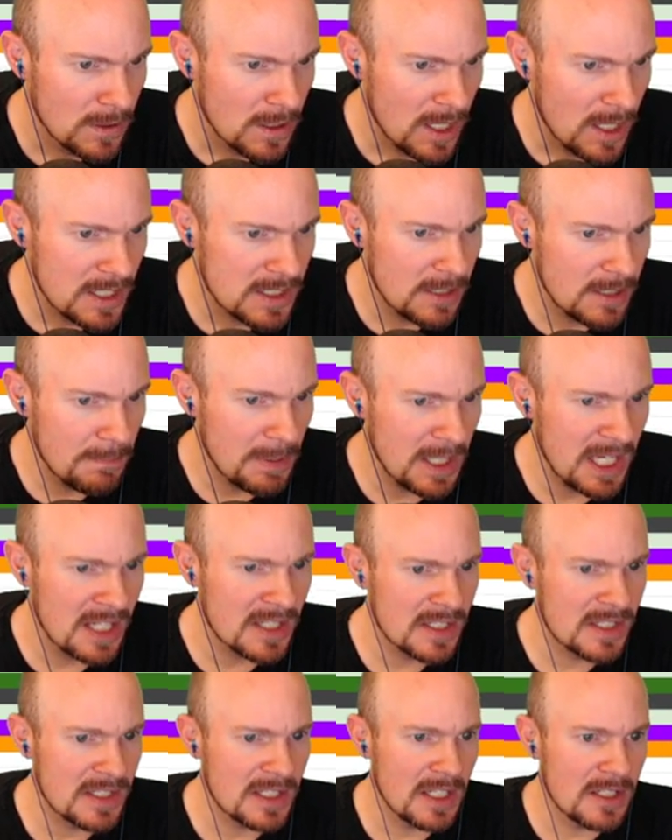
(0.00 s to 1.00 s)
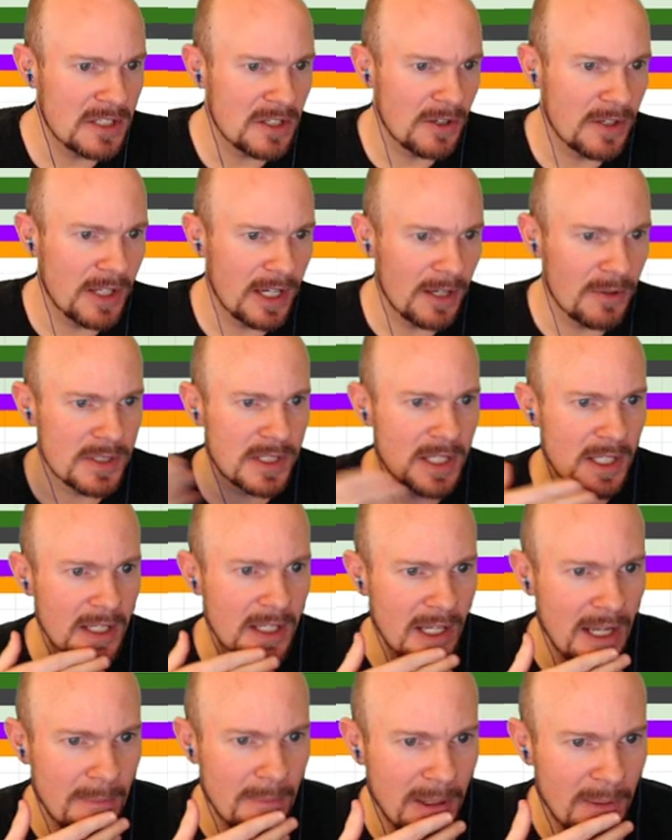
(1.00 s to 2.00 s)
It's the B and C tier that I was
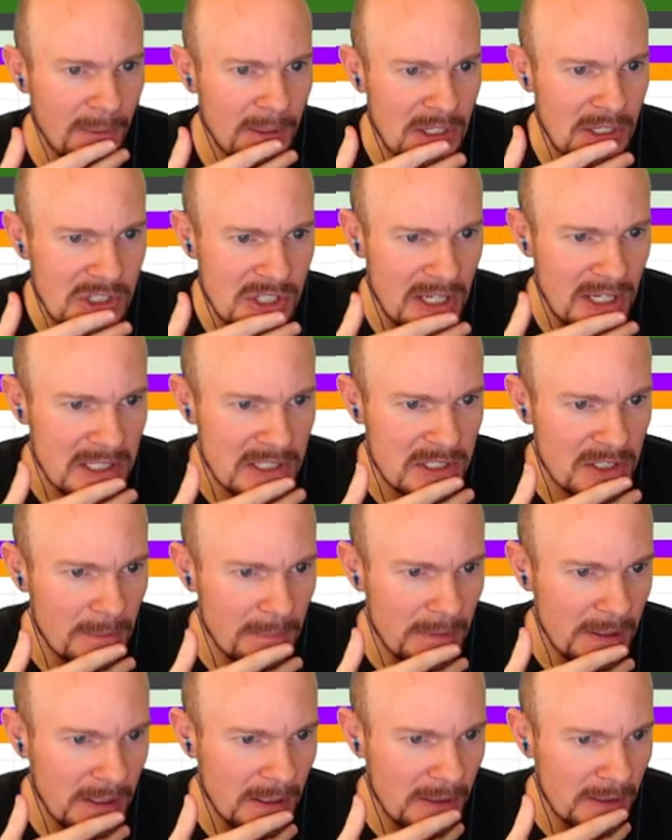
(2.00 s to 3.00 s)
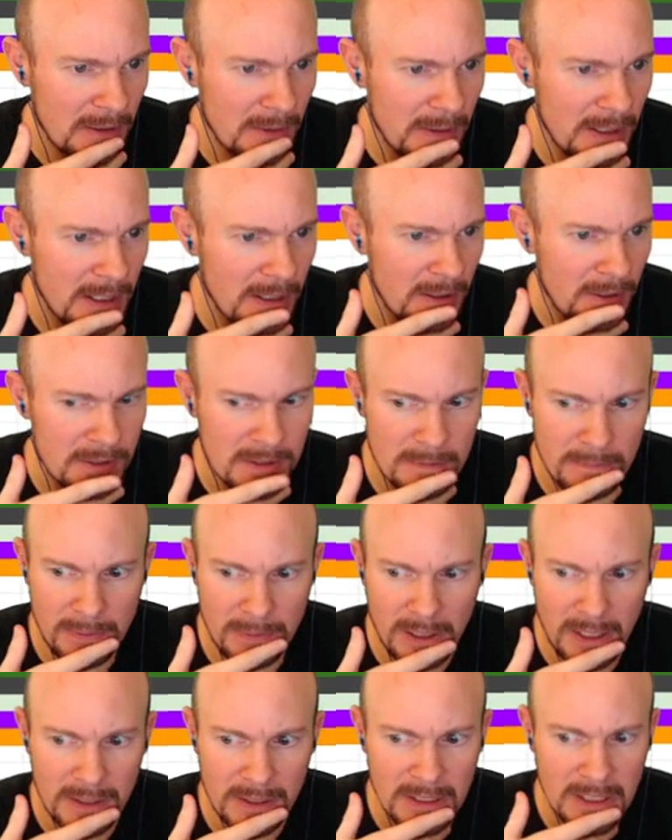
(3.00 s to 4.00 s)
thinking I might want to change something around,
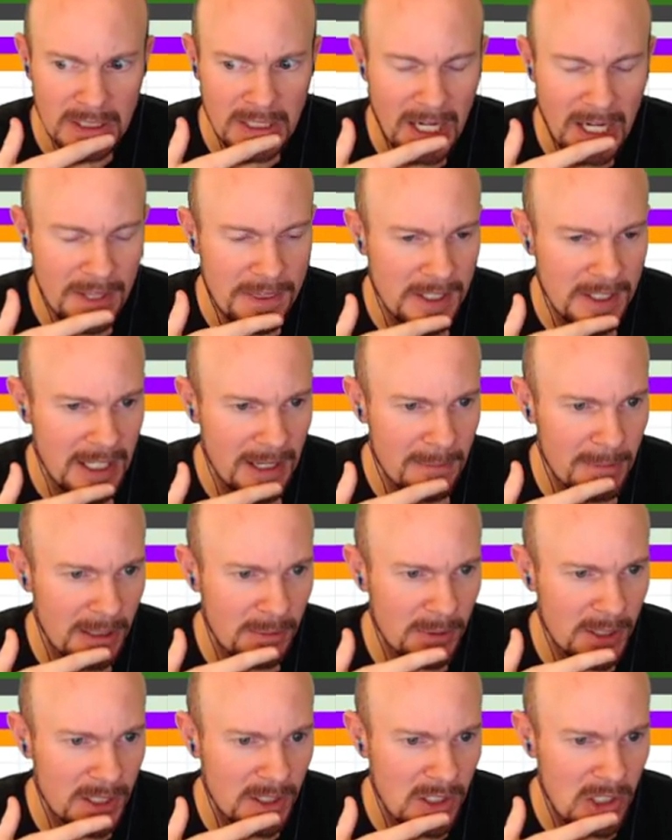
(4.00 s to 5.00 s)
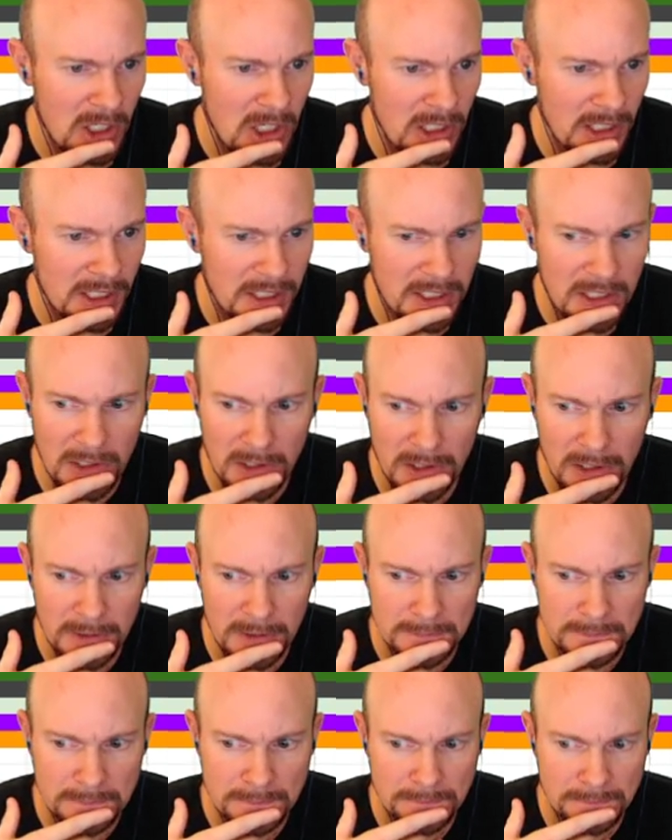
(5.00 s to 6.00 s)
but I think I might want to call it
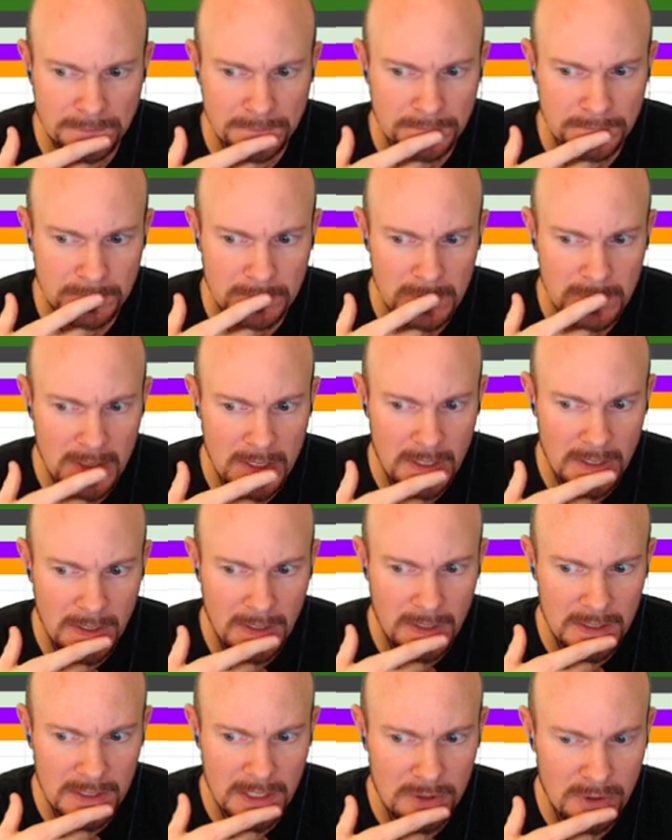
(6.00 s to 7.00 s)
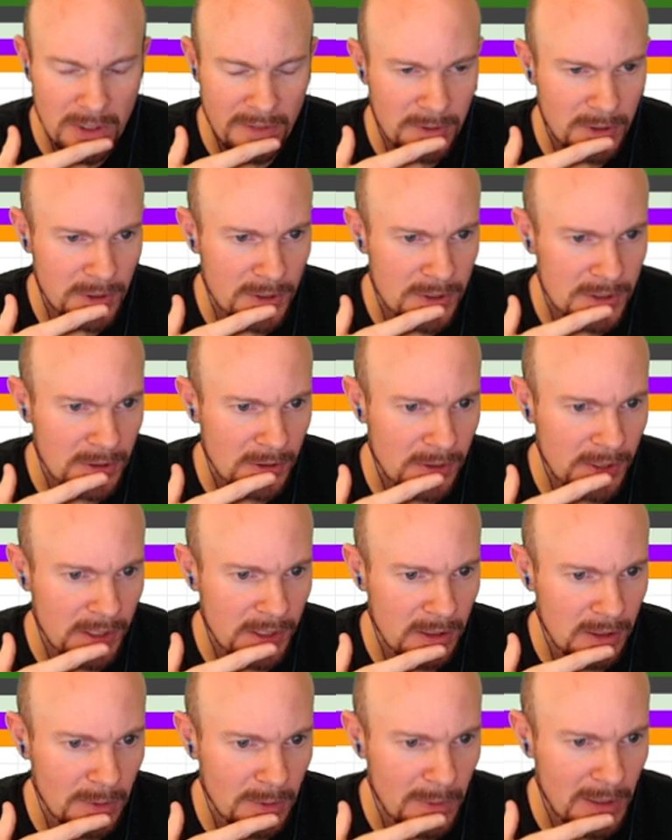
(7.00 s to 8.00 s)
here because I do have rehearsal in
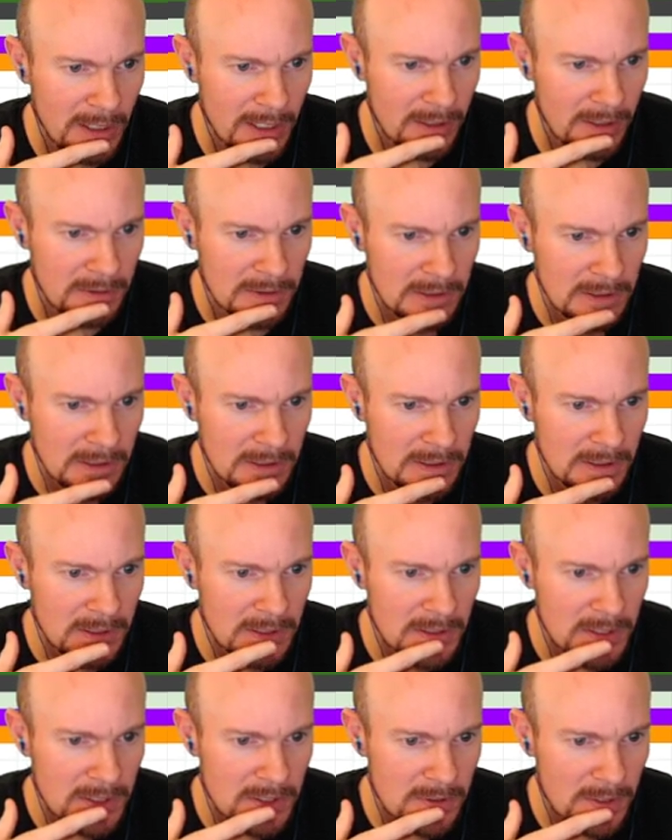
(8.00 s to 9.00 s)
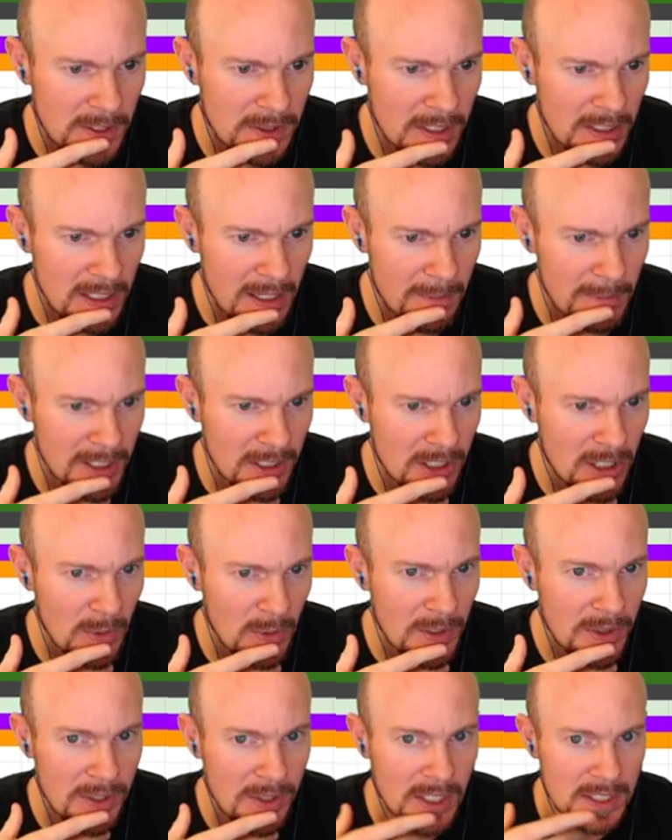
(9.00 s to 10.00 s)
a little while. I think I might go
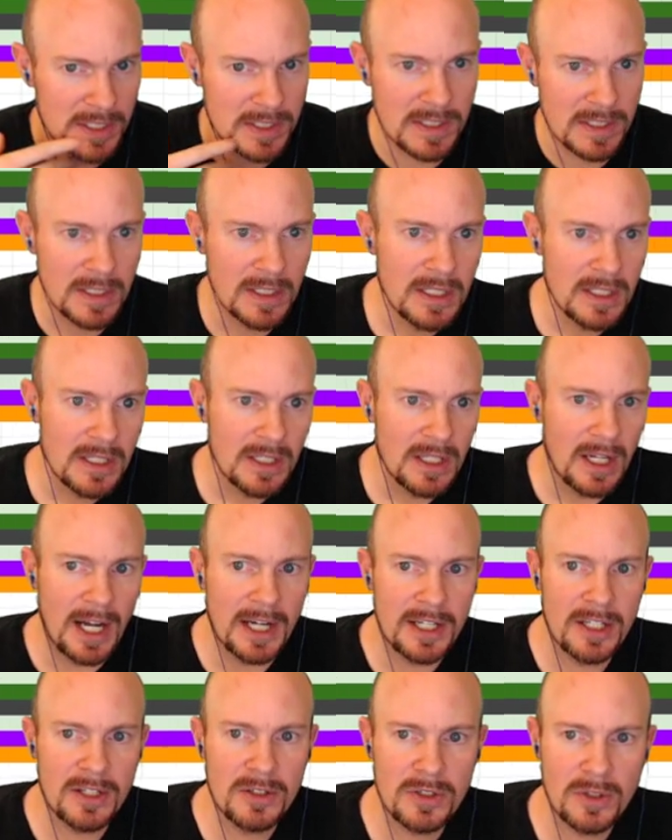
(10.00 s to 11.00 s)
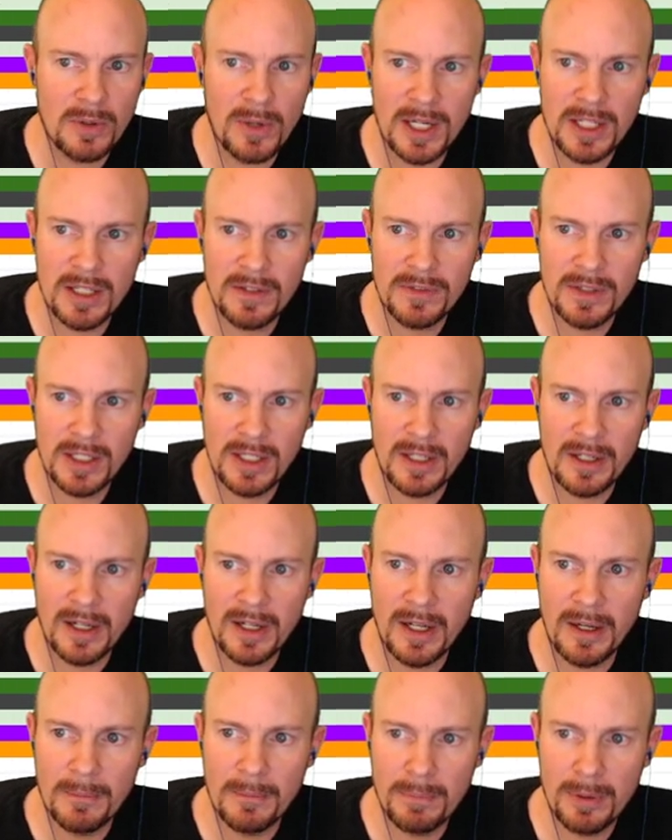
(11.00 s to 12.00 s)
with this. I didn't do any of the
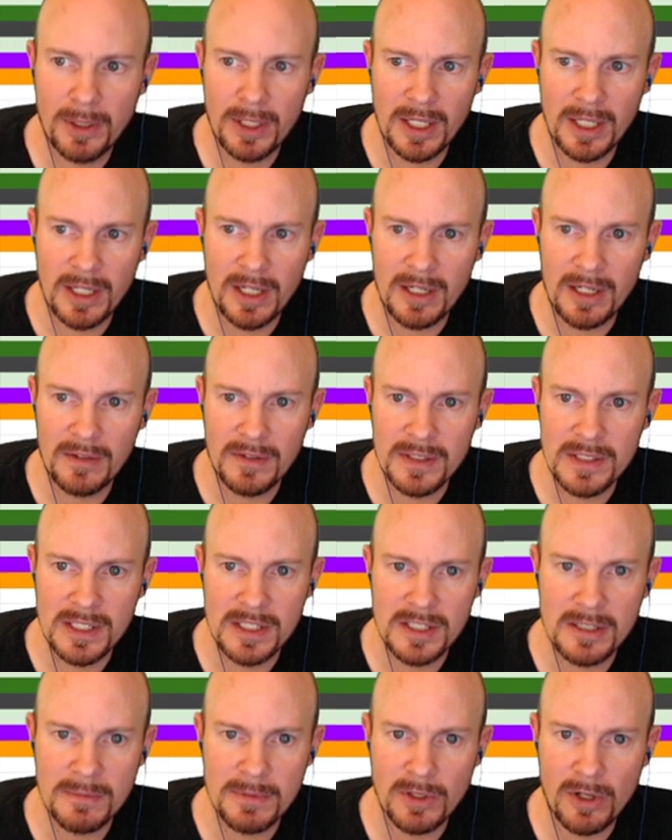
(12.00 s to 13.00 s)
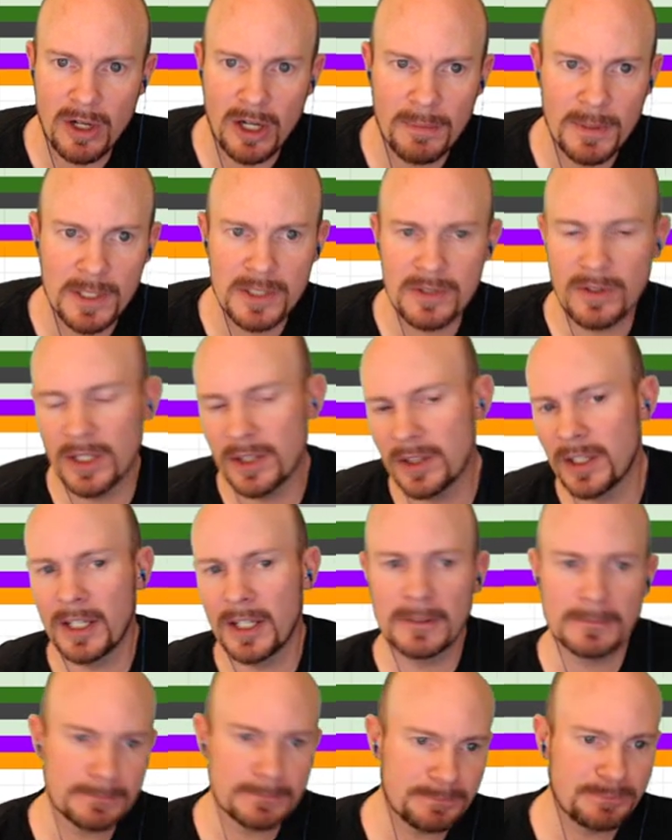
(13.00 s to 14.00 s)
um, putting in any of the systems or augments or
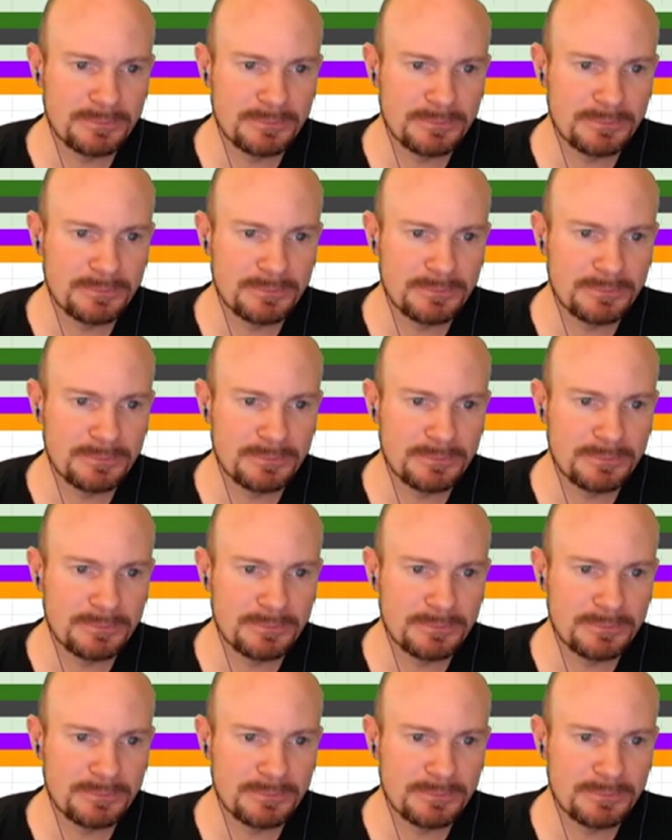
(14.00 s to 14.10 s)
anything.